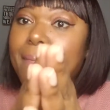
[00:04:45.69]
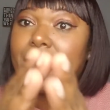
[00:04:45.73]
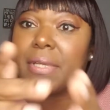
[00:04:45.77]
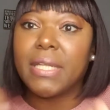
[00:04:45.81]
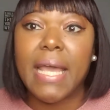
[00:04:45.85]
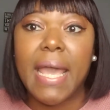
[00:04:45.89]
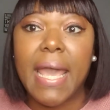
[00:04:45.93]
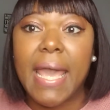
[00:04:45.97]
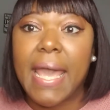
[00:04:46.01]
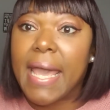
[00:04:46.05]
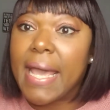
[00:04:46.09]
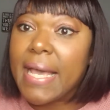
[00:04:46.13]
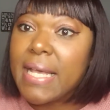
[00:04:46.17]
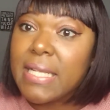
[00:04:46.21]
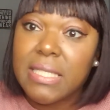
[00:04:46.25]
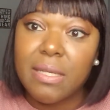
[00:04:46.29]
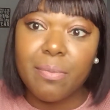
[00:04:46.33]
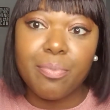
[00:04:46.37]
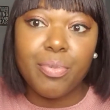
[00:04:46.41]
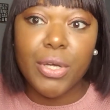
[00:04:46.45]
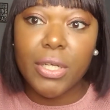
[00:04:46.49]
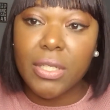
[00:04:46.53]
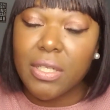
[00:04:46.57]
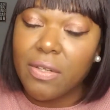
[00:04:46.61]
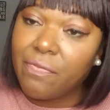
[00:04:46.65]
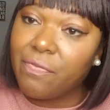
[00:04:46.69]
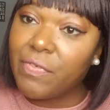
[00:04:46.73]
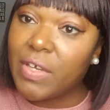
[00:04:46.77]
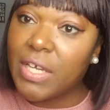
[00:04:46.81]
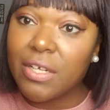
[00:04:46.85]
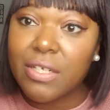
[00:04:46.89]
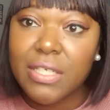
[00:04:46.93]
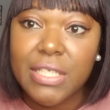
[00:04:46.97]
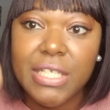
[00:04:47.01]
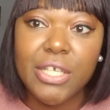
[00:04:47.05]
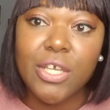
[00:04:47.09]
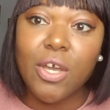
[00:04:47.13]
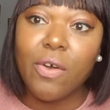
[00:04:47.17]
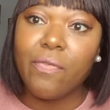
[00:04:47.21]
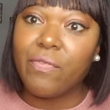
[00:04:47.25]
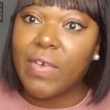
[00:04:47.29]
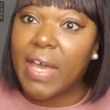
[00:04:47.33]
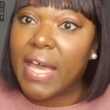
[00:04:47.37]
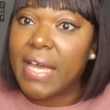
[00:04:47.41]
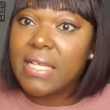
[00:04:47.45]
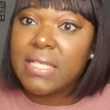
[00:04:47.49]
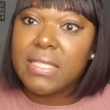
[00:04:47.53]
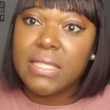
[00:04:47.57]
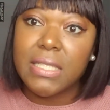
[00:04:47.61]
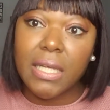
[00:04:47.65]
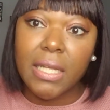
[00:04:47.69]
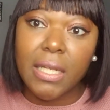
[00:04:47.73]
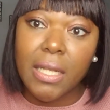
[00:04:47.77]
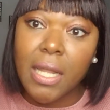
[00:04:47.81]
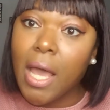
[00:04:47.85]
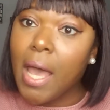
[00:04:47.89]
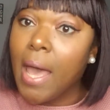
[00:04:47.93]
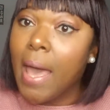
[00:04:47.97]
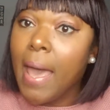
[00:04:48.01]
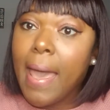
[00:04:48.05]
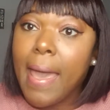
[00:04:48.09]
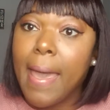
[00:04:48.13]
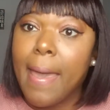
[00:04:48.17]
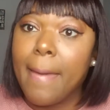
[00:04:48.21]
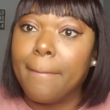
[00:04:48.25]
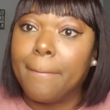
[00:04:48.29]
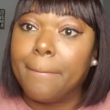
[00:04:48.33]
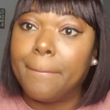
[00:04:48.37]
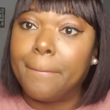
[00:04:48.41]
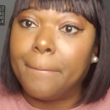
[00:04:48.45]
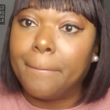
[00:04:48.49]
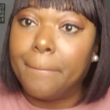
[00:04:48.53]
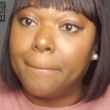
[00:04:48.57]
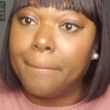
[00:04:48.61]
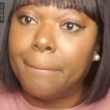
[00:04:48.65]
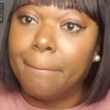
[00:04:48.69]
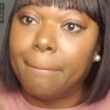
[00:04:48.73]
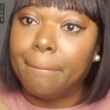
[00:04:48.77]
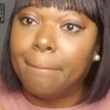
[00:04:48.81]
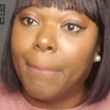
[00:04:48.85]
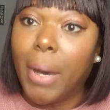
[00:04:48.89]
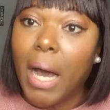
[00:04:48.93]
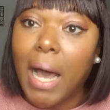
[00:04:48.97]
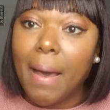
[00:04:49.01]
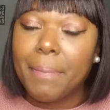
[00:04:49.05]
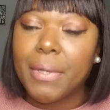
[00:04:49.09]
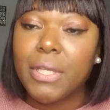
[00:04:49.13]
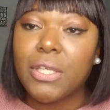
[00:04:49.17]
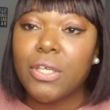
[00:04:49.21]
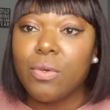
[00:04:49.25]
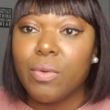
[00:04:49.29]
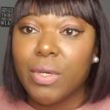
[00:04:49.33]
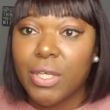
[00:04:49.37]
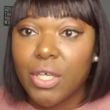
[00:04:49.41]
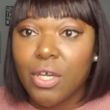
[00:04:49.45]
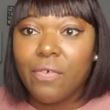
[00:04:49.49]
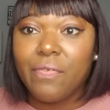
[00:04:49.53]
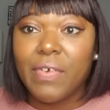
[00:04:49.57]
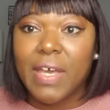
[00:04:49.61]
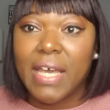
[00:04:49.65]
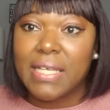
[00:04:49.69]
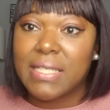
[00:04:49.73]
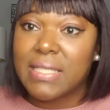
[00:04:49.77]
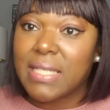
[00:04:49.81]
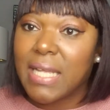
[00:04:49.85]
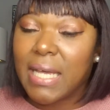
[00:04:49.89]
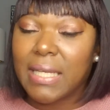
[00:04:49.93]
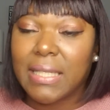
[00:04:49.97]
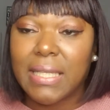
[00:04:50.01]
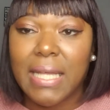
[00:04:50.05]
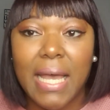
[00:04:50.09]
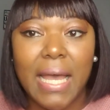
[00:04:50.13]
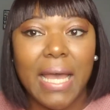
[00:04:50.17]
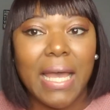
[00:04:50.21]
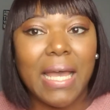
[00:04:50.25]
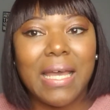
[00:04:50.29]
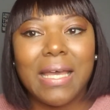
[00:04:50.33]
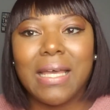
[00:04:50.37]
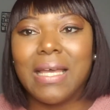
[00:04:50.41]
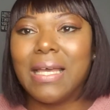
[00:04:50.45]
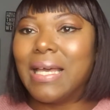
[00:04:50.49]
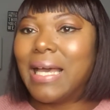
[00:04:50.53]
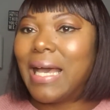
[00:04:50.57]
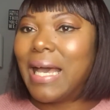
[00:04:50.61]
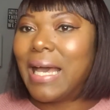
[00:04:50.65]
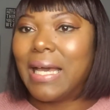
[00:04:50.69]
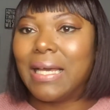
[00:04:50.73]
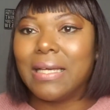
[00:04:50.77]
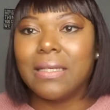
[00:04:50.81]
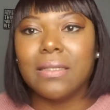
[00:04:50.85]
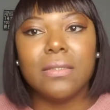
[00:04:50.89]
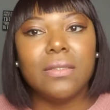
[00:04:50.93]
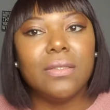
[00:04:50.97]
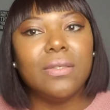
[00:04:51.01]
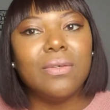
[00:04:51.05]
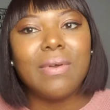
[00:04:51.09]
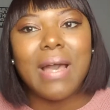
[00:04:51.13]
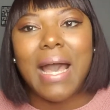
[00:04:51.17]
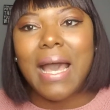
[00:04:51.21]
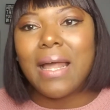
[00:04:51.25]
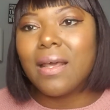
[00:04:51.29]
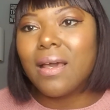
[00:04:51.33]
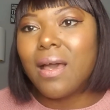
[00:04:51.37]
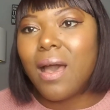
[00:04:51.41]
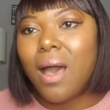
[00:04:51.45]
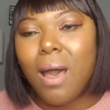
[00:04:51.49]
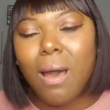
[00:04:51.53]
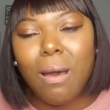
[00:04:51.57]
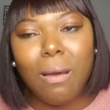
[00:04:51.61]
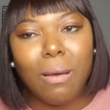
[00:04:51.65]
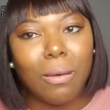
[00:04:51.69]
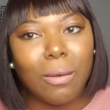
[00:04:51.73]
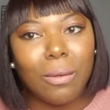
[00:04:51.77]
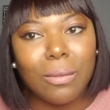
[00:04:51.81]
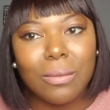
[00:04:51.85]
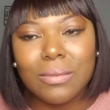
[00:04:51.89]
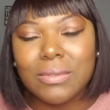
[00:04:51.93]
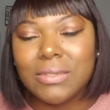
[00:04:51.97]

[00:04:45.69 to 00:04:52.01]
the hands and putting the fingers in your face and bopping you in your face like that, you got to go.